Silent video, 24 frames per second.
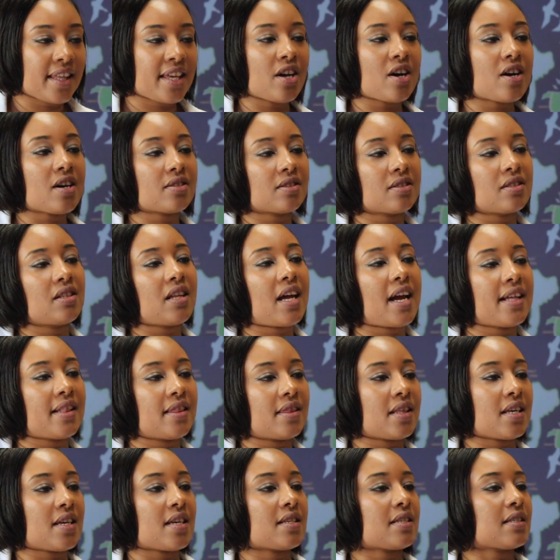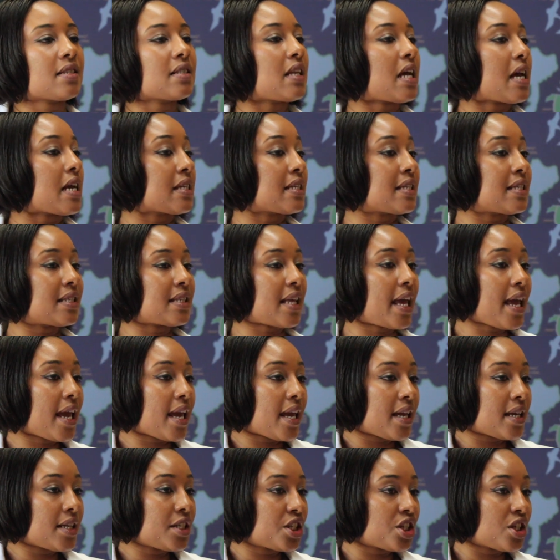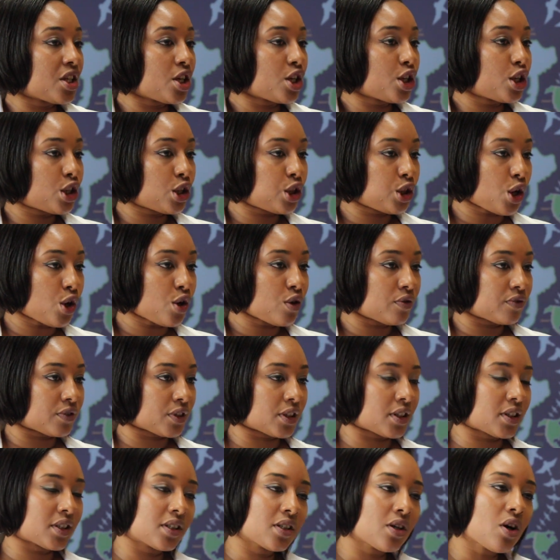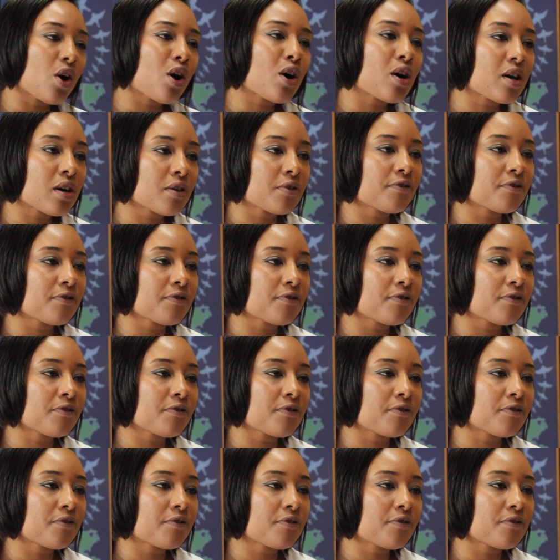They also like things like sage, clover, or